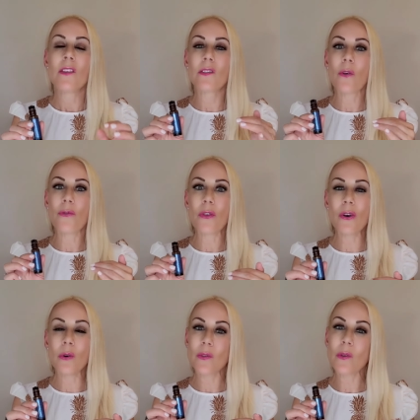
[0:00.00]
So for
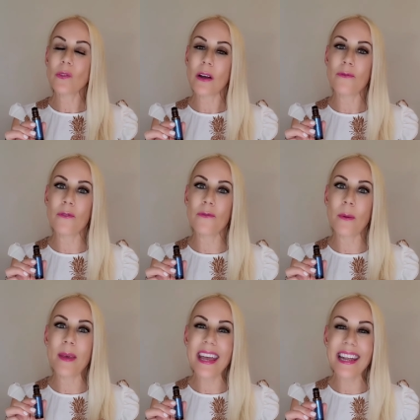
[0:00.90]
those who suffer
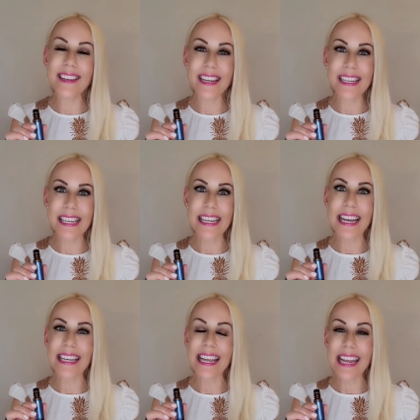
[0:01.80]
from ADD
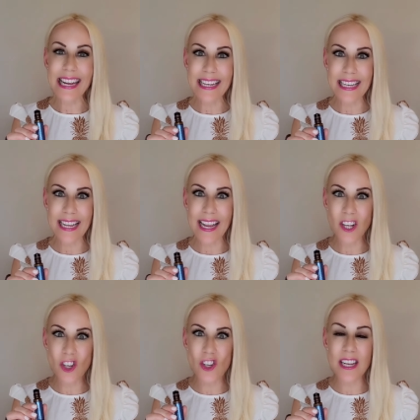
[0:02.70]
and
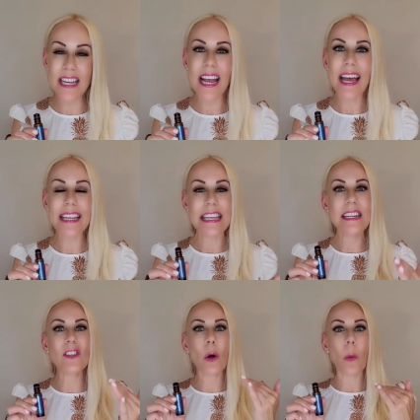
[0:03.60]
ADHD and
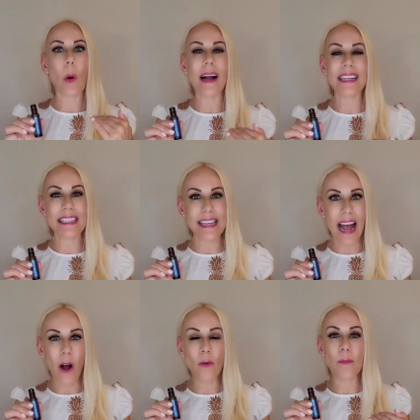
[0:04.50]
need to wind
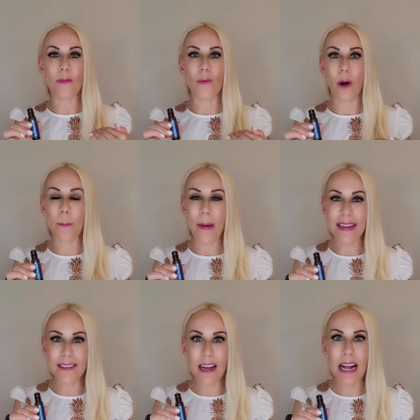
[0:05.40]
down before
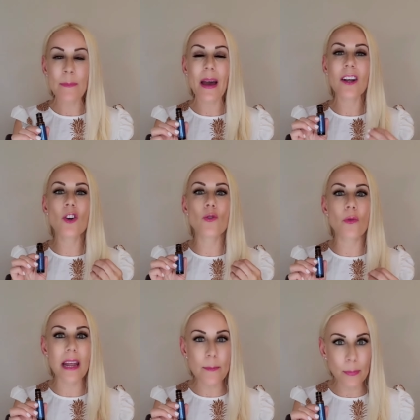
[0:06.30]
bedtime, a
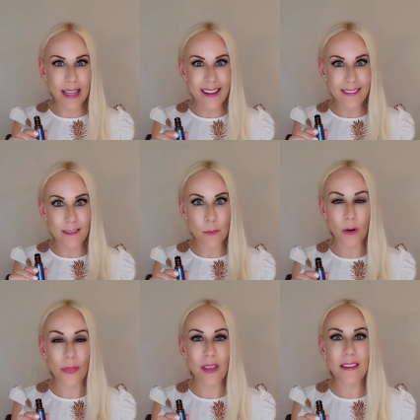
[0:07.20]
great place to
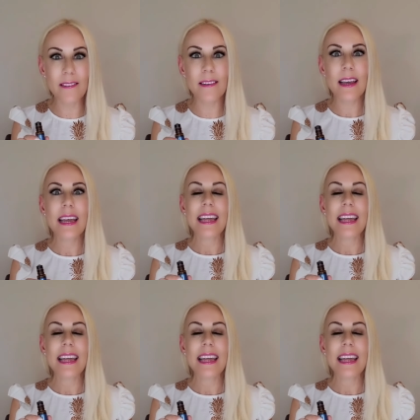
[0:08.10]
put this